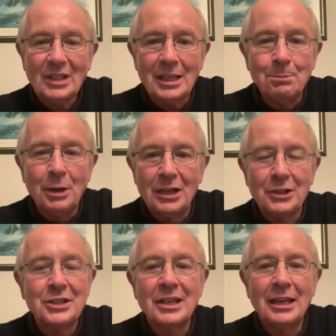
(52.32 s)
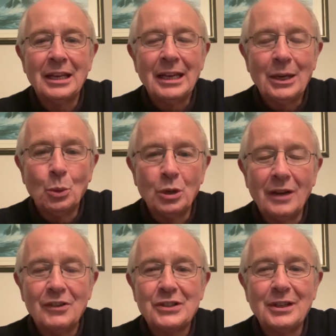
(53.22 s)
Boris, would
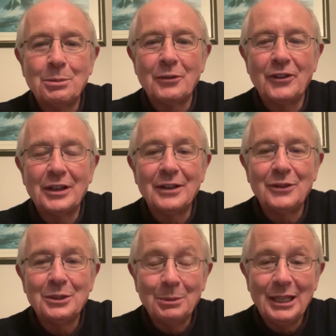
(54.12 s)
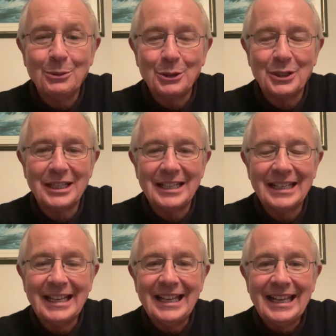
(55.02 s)
obviously prefer if his mate was
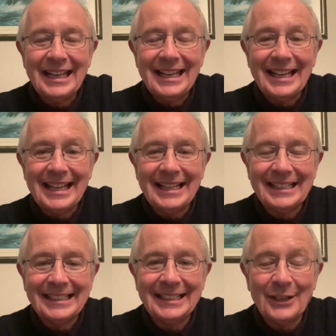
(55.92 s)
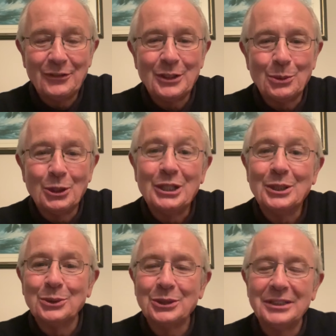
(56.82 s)
left in the White
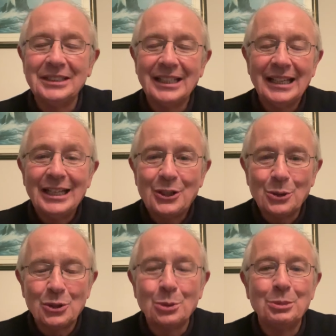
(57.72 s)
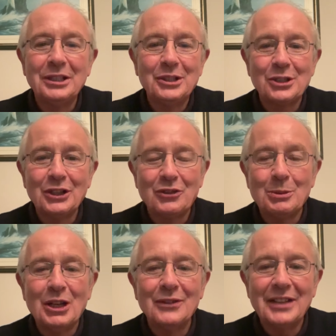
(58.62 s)
House. And do you know something? Aside from
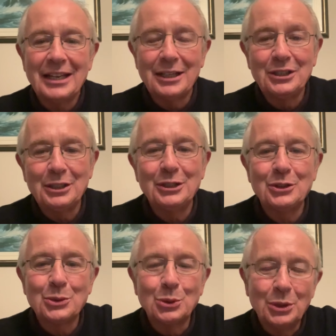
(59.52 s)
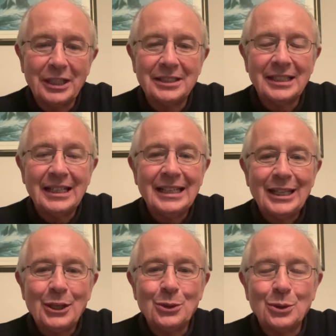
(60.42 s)
all of that, I think it's good that,
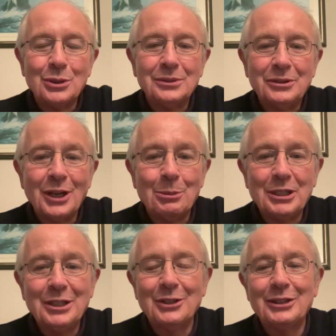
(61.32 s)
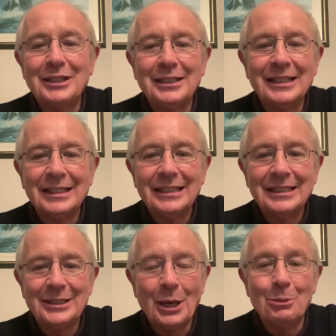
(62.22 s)

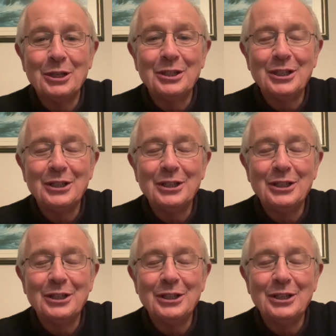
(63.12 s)
dominant